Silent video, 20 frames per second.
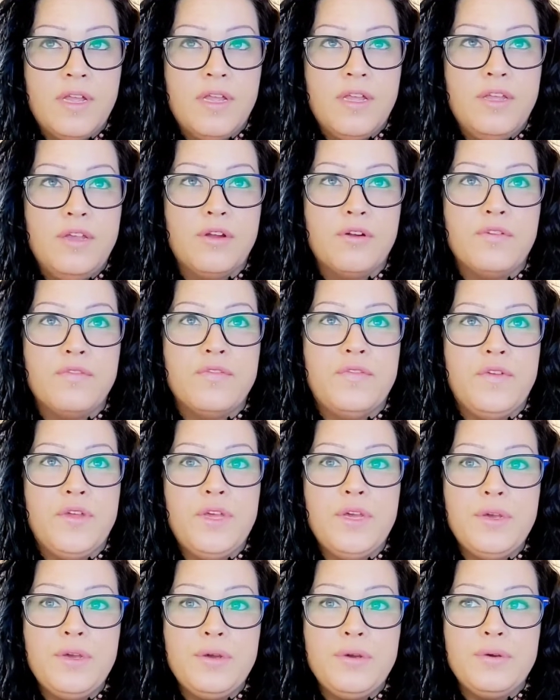your
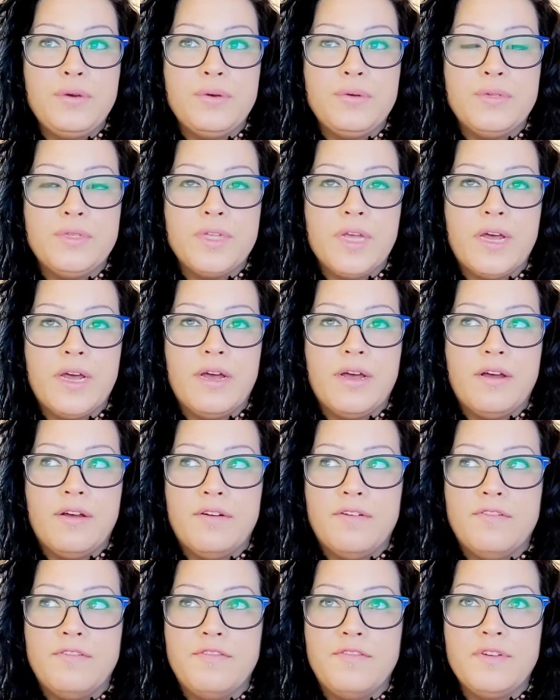views
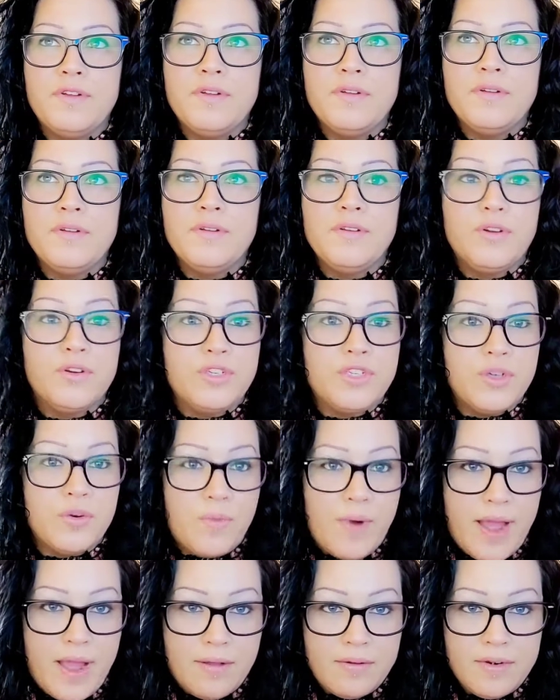of your
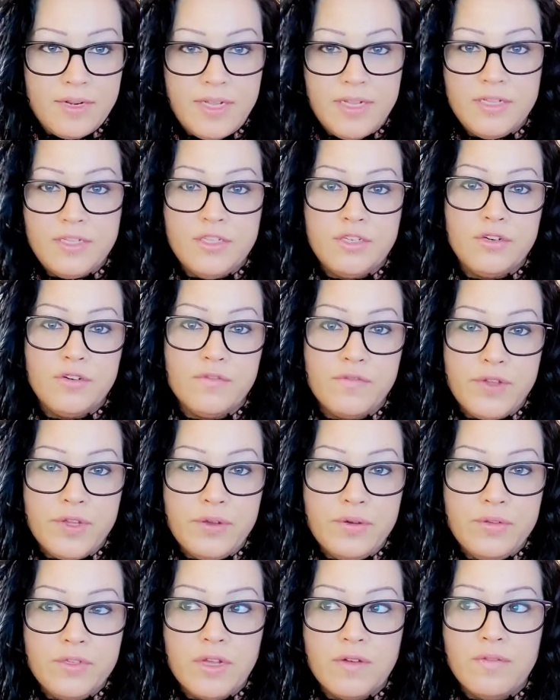surroundings, your
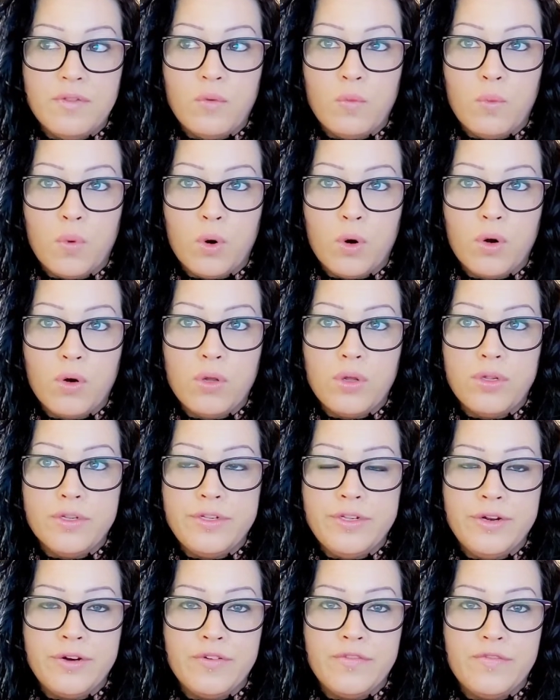views of the world,
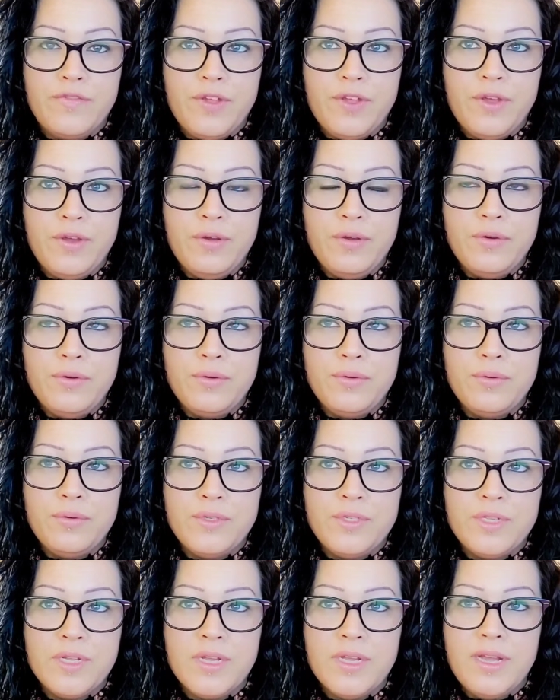your
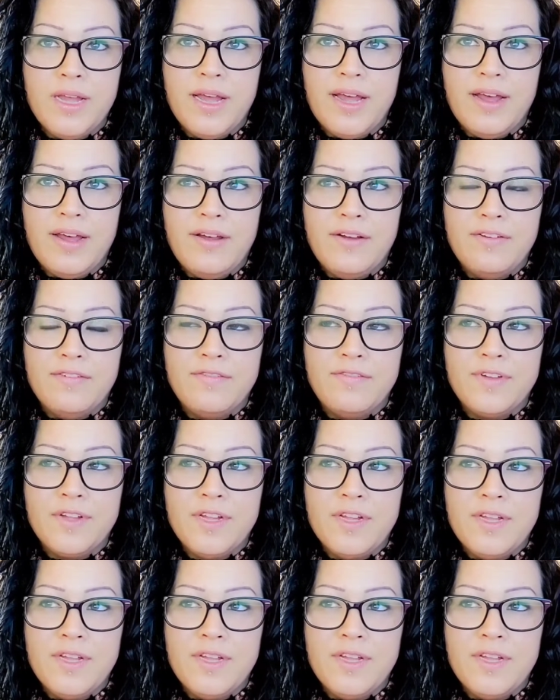views of